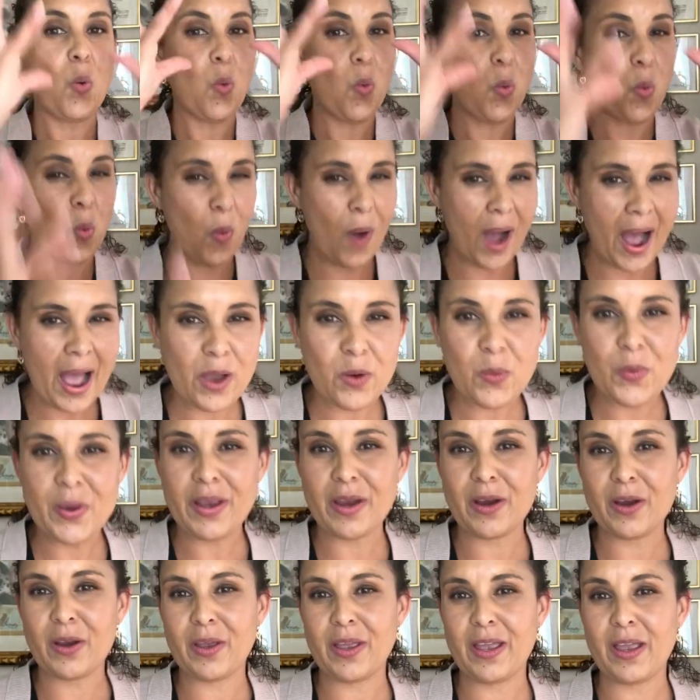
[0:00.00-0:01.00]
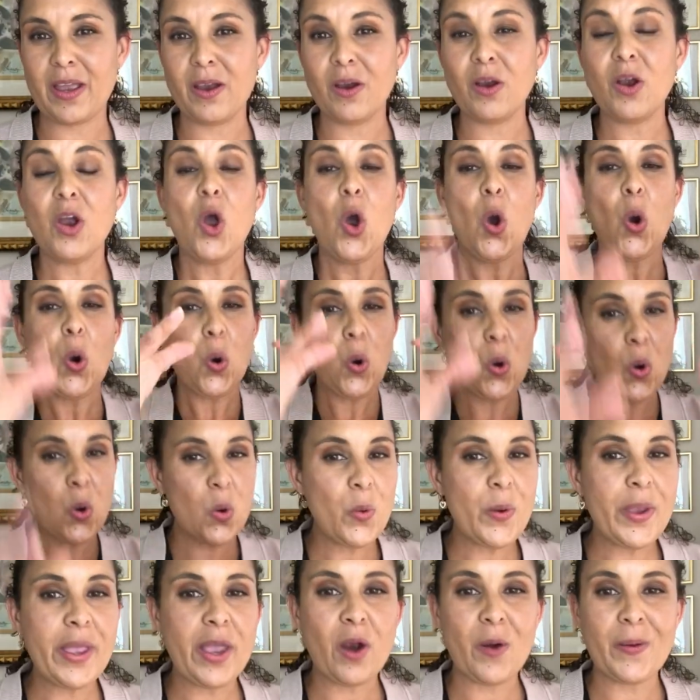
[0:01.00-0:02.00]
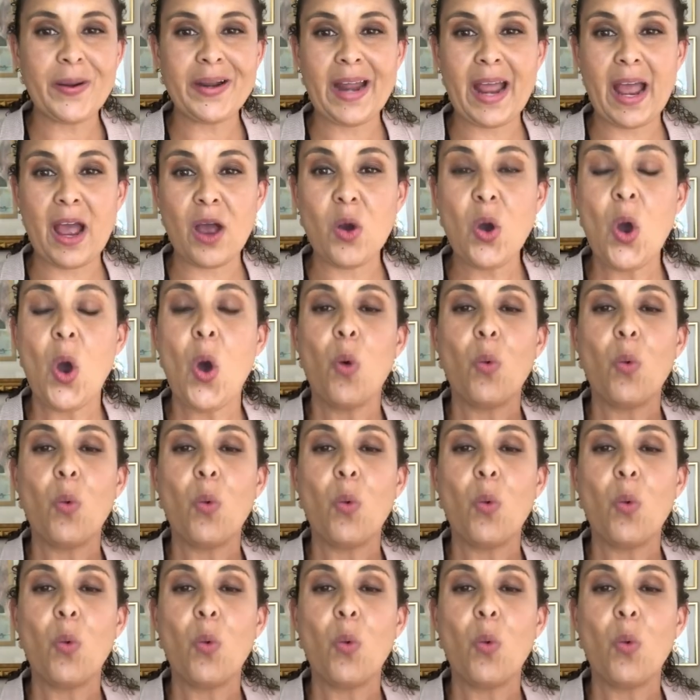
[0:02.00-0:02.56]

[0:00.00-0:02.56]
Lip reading: why we are here, who we are now,